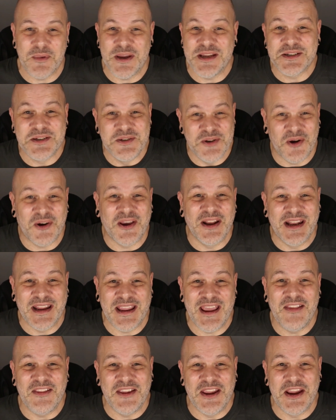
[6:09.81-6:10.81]
it's not going to
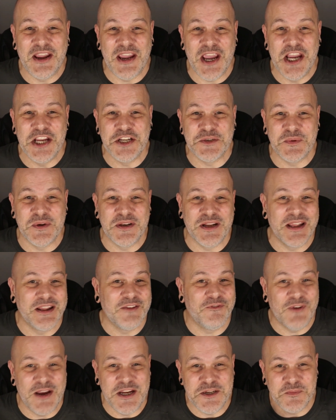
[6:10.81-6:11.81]
get the engagement, and the
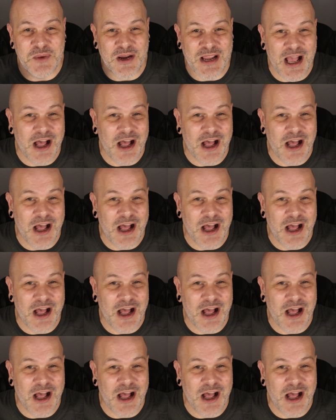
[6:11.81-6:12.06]
Facebook